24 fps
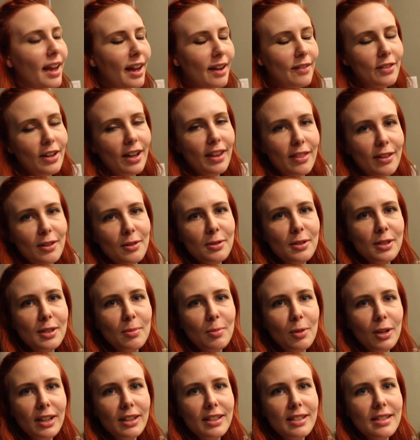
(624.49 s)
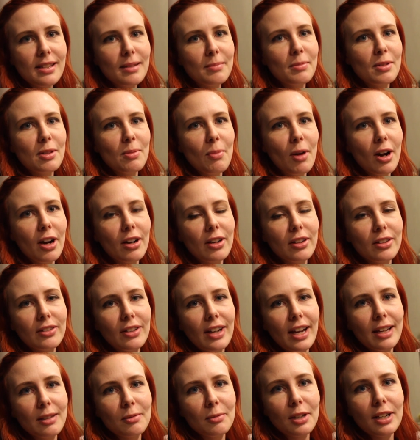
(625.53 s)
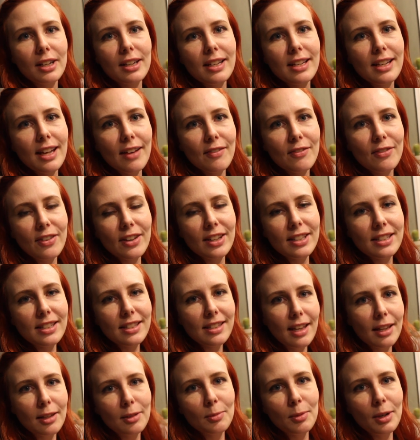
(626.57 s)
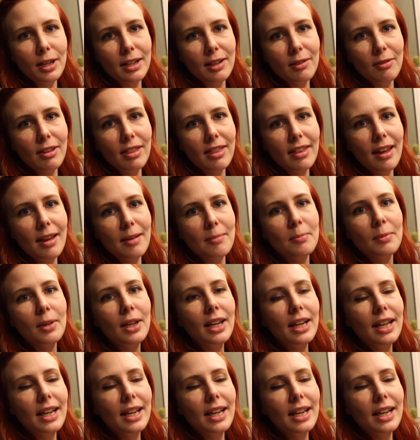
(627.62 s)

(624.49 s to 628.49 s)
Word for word: I've got those to bring to them tomorrow, and we're gonna have fun celebrating with them.